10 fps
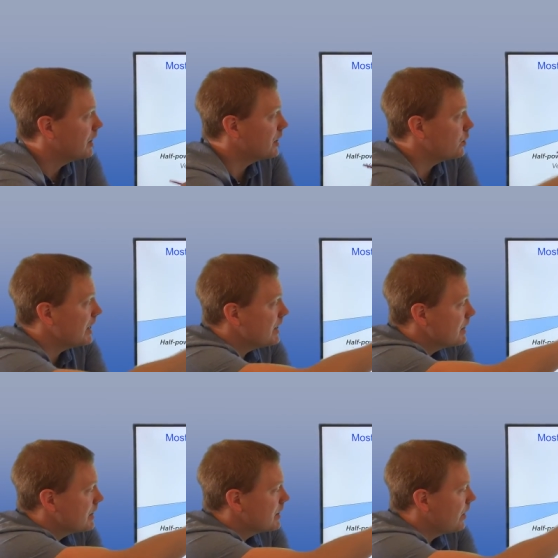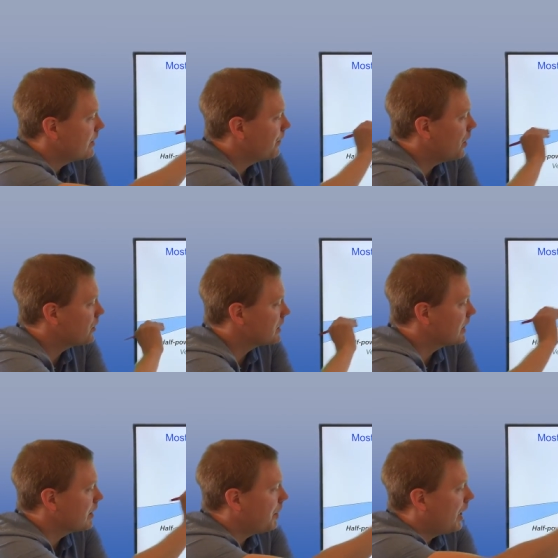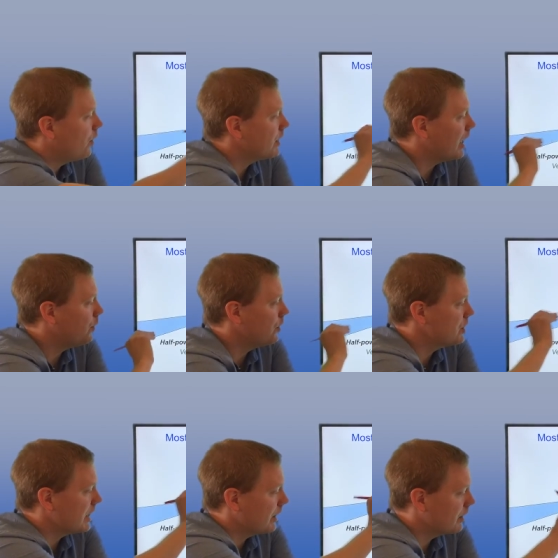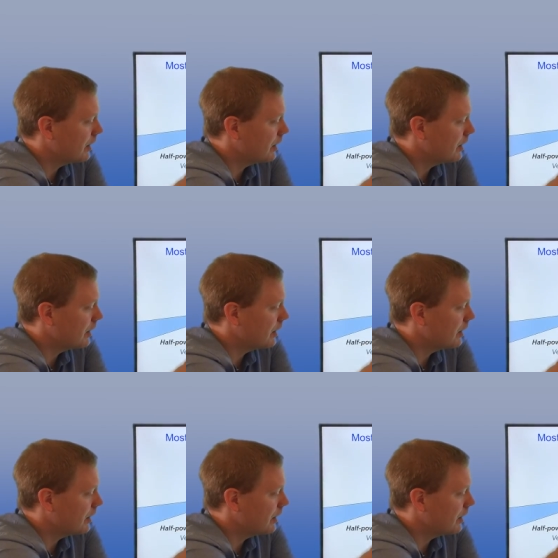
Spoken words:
degrees, so it's focusing the power downwards here.